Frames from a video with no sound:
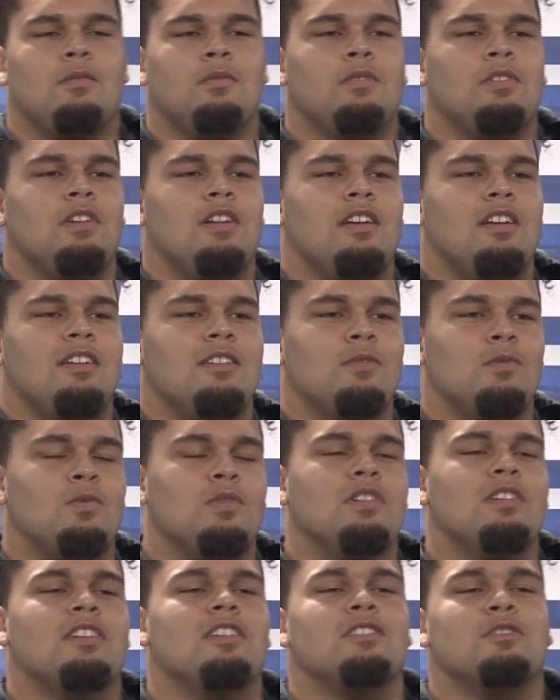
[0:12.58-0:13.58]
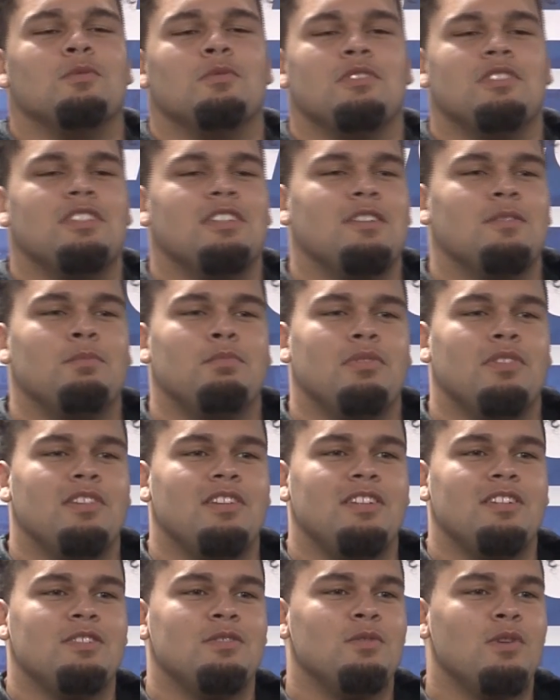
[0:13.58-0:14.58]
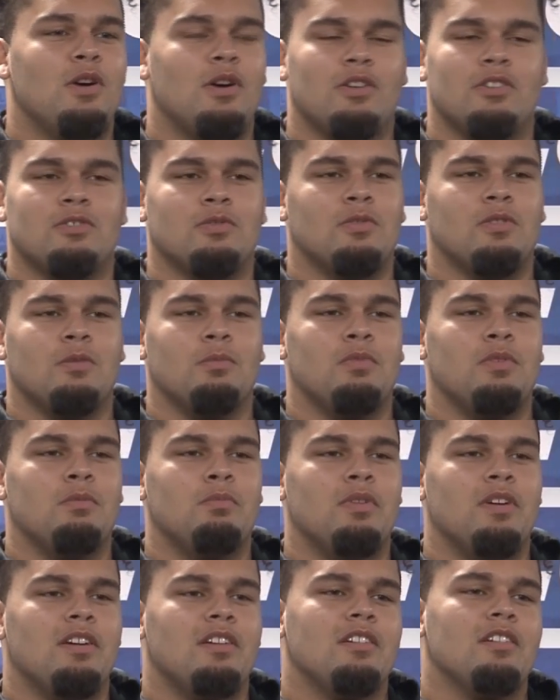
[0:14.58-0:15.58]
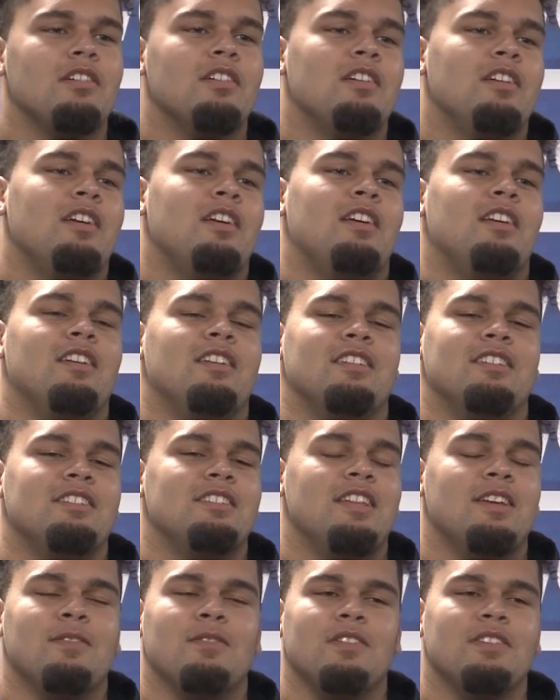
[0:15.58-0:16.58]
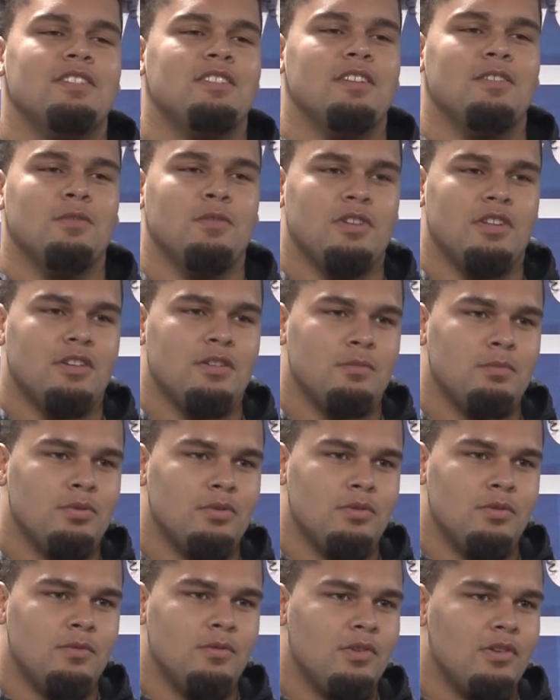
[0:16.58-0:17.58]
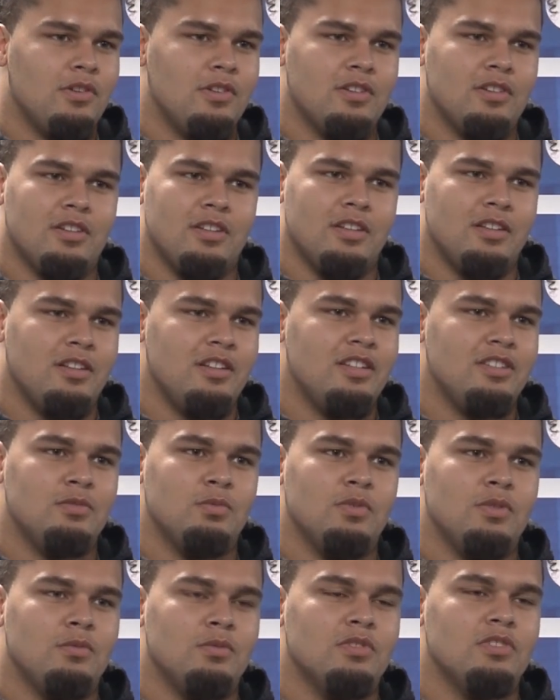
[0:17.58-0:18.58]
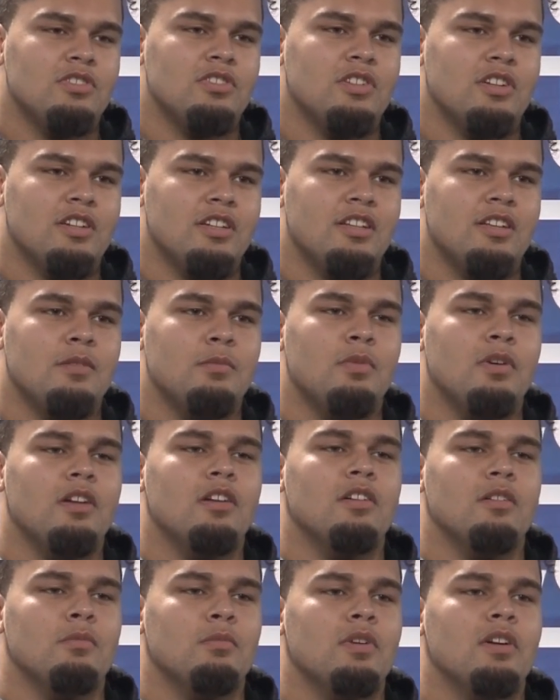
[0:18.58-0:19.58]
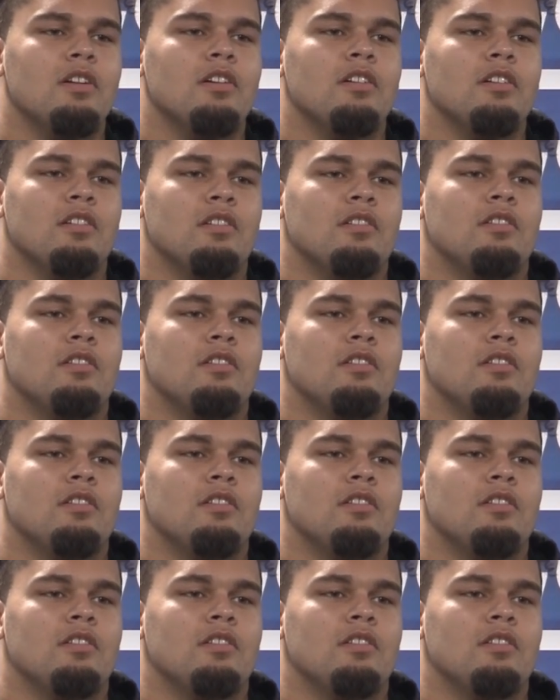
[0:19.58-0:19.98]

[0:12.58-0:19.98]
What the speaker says: We're not 100% pleased. We always want to be better. It's definitely stuff we can improve on, and each week we're just trying to get better and better.